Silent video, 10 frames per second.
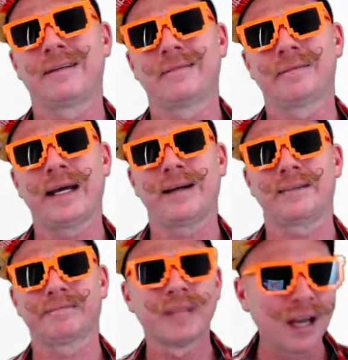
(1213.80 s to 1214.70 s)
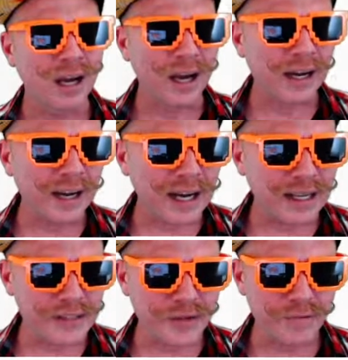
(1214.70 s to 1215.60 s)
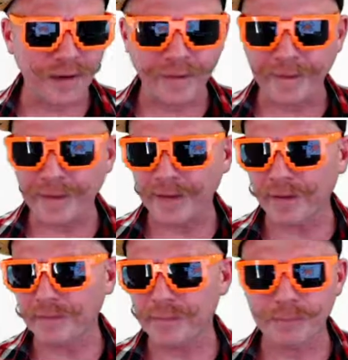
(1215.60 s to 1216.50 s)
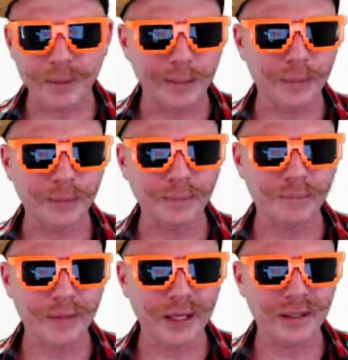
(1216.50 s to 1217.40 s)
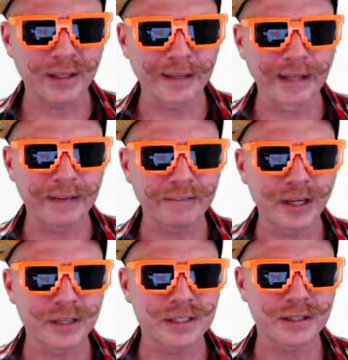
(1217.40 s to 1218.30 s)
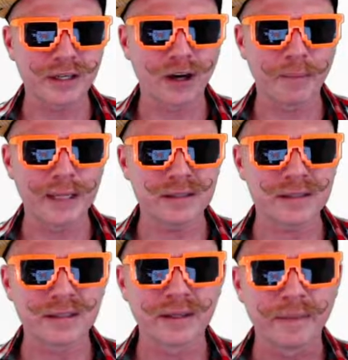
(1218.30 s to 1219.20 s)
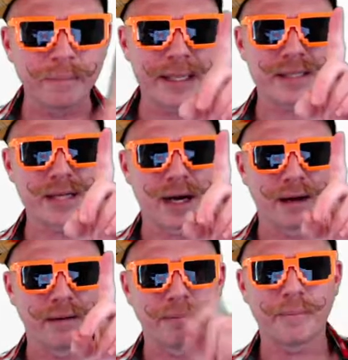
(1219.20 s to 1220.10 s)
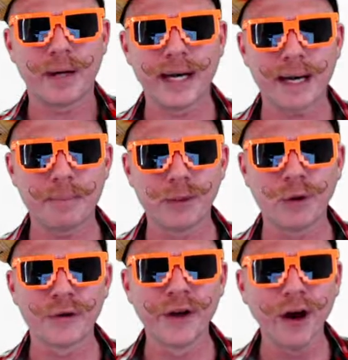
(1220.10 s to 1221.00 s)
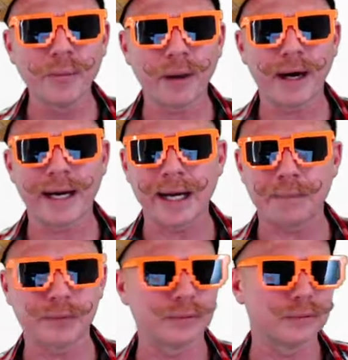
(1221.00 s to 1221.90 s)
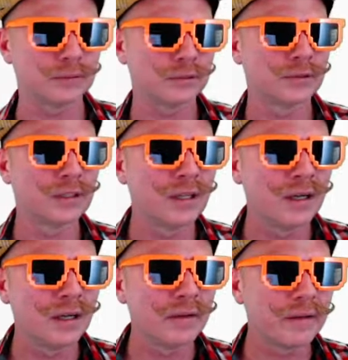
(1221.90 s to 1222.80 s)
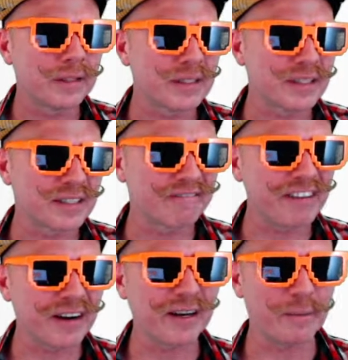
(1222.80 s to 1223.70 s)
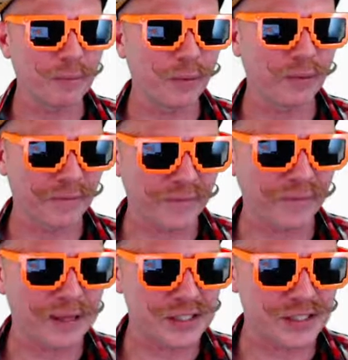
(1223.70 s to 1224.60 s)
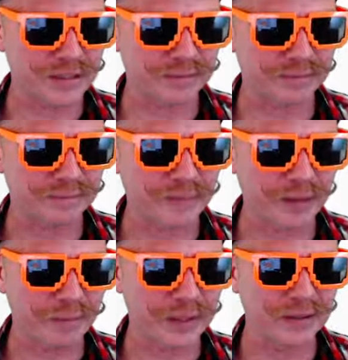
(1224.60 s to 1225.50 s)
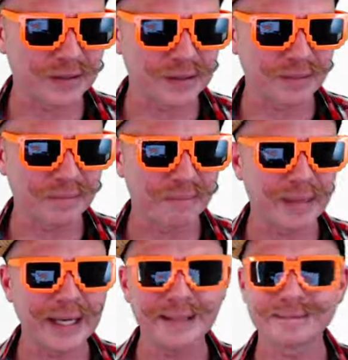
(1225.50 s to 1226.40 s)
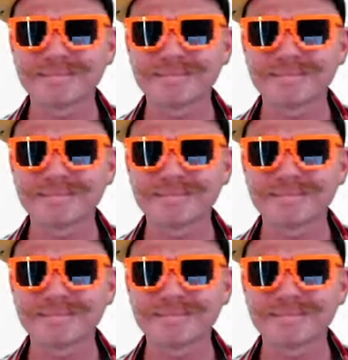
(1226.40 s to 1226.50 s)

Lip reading: hang on. I got to ask you right now, people, and you can leave notes in the comments. Pizza, pineapple or no pineapple? This is a very important question because me,